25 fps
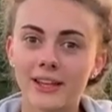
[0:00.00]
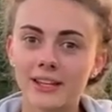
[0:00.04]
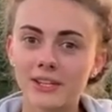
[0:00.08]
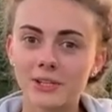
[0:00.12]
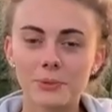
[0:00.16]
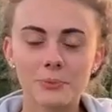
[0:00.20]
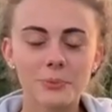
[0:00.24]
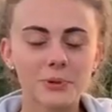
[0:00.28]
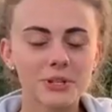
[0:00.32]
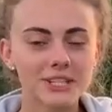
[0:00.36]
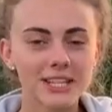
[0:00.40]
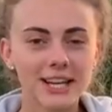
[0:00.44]

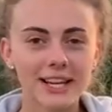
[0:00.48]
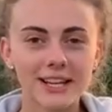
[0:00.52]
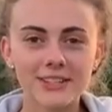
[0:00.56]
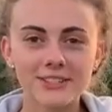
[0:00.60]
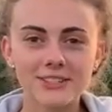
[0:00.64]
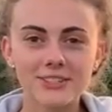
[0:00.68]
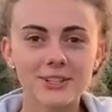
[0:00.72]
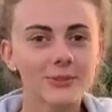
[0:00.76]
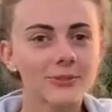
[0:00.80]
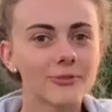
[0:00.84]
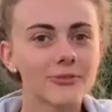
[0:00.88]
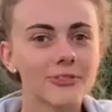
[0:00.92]
to protect
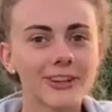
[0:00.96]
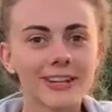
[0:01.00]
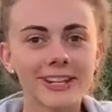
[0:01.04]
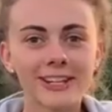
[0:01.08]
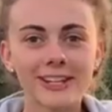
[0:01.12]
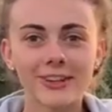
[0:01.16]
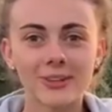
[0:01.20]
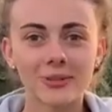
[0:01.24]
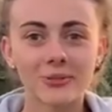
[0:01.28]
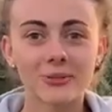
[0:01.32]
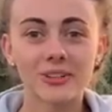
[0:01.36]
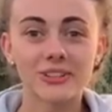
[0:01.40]
your
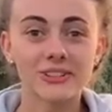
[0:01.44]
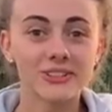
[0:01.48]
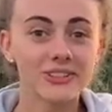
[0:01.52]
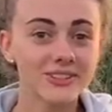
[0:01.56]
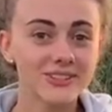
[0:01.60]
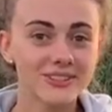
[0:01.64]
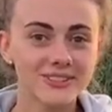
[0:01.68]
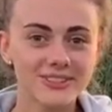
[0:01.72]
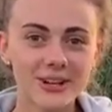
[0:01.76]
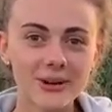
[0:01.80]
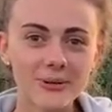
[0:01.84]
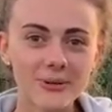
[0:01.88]
finger when you're
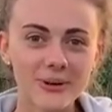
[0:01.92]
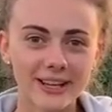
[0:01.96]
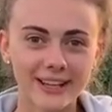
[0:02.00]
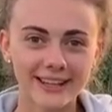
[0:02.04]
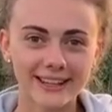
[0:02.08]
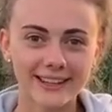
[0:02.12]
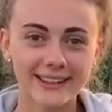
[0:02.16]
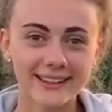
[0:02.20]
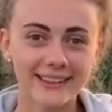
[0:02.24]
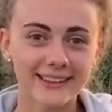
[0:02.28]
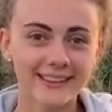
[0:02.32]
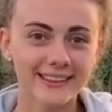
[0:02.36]
sewing.